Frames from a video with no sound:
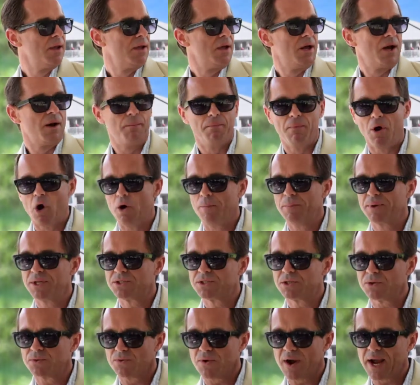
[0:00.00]
a moment
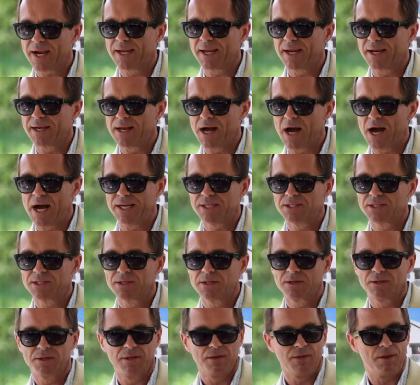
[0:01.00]
to recognize,
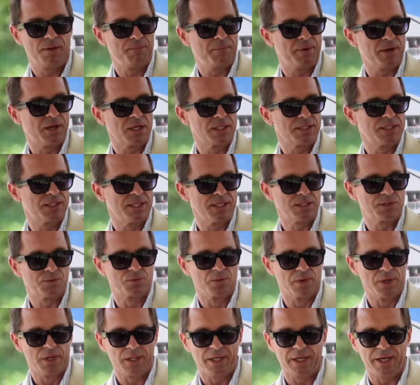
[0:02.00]
because this
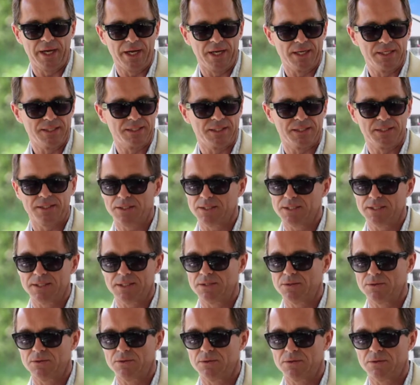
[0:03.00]
really is
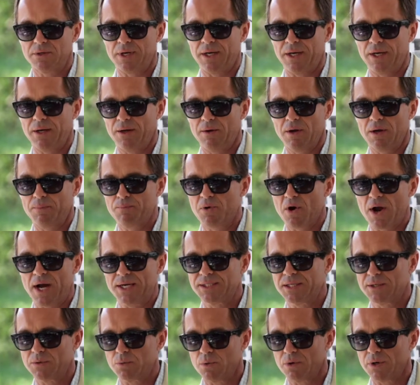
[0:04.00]
a
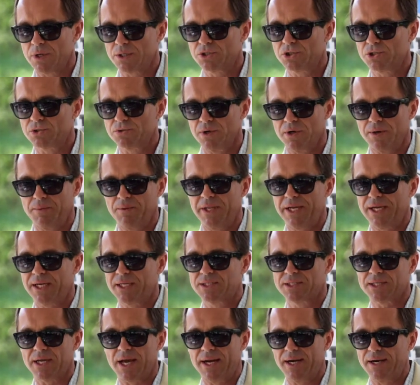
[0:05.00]
project we're extremely
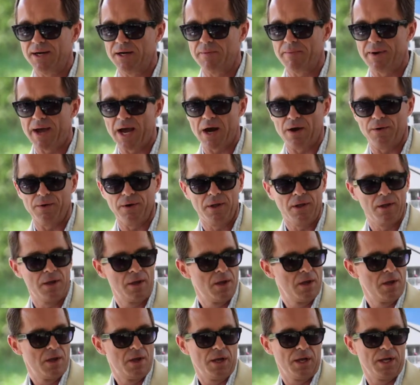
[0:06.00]
excited about.
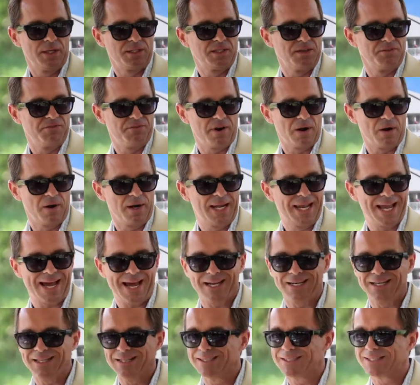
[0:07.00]
It's a very
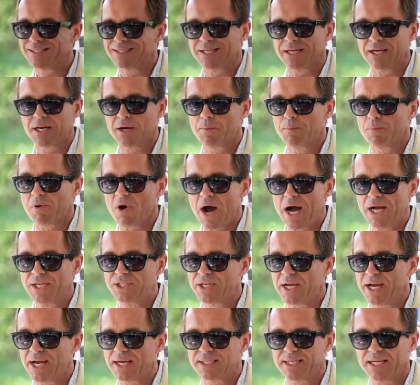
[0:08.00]
catalytic
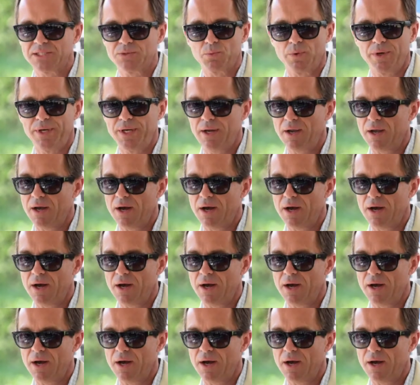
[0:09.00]
project as we